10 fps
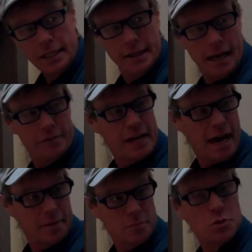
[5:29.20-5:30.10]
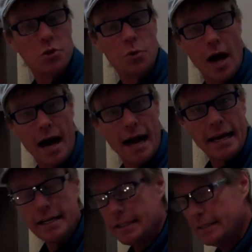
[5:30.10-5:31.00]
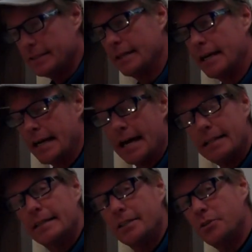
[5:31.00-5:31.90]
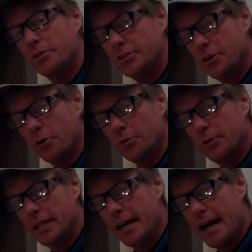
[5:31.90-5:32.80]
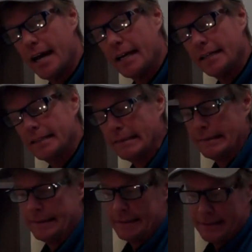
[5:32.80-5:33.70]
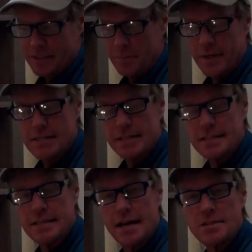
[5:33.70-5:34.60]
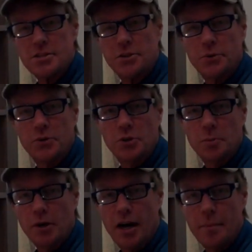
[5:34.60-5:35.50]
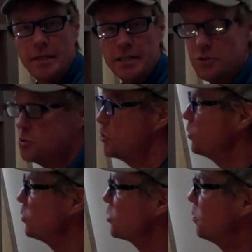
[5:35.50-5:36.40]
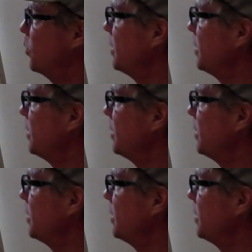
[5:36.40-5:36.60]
I've got them 2 high, and I think you could go 3 high. Depends on the size of your room or how many you choose to put in